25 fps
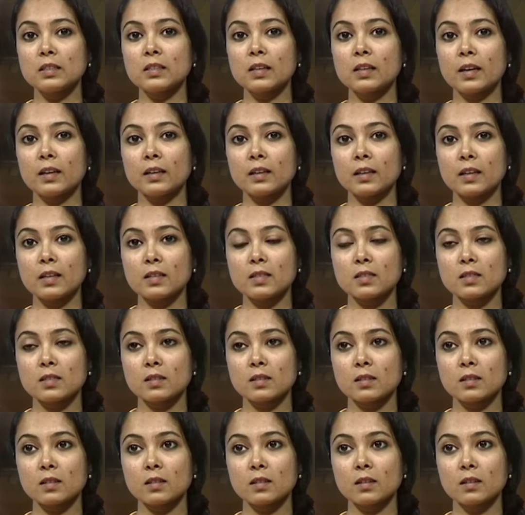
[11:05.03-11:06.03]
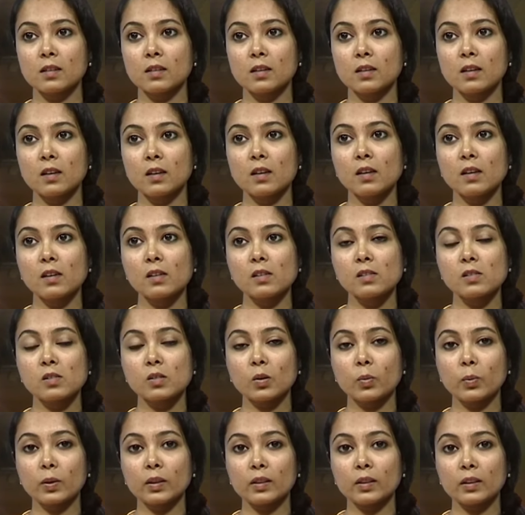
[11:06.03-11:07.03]
and S. So
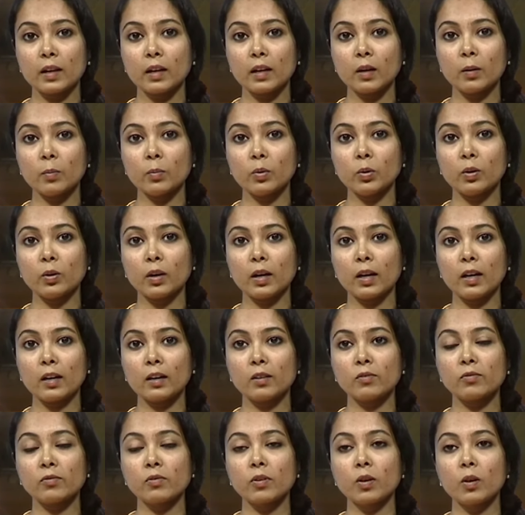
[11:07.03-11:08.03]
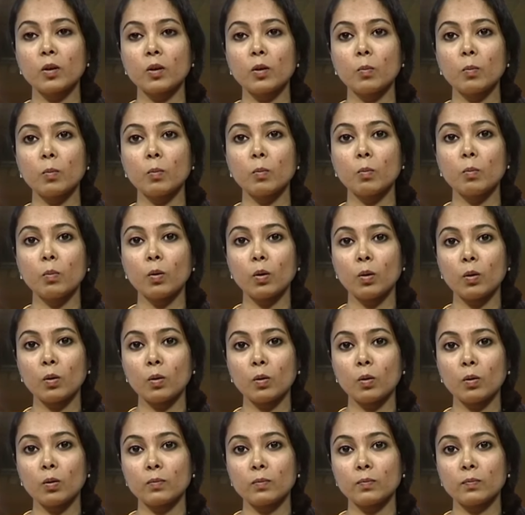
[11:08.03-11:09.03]
with M you have mon,